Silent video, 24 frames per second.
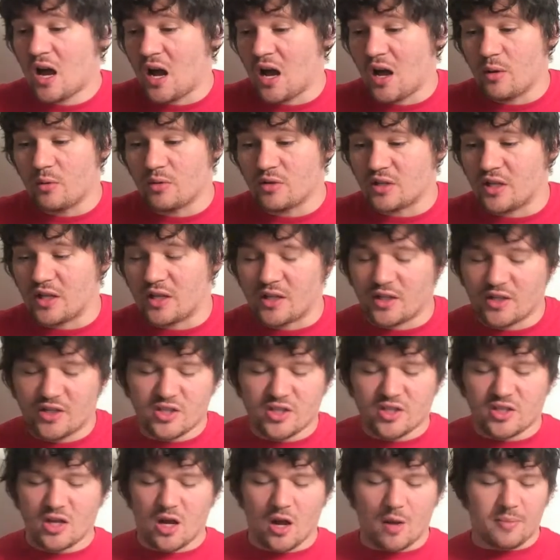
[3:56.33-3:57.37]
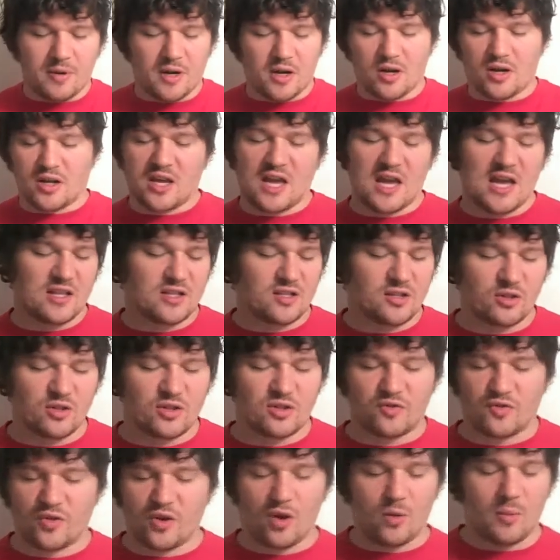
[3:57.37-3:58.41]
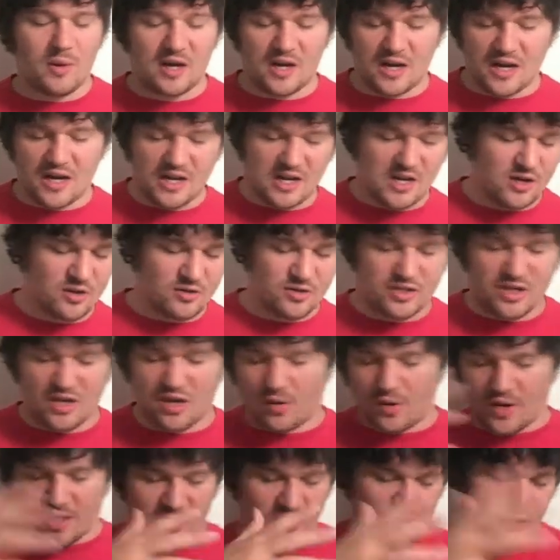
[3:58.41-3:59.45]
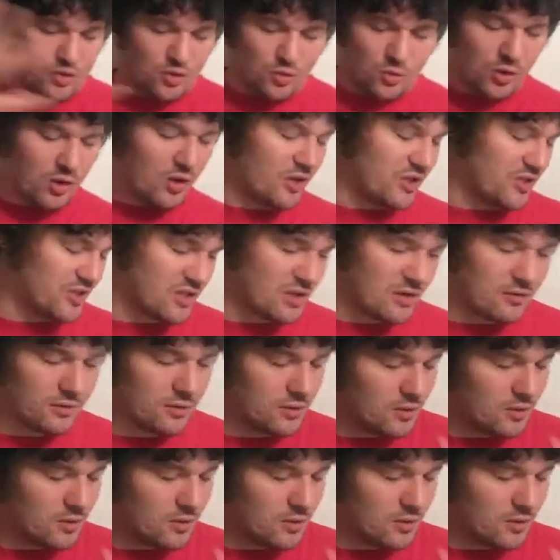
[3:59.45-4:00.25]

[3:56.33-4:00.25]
I was like, let's just stop here and cancel this film. And I don't see how I can do all this stuff,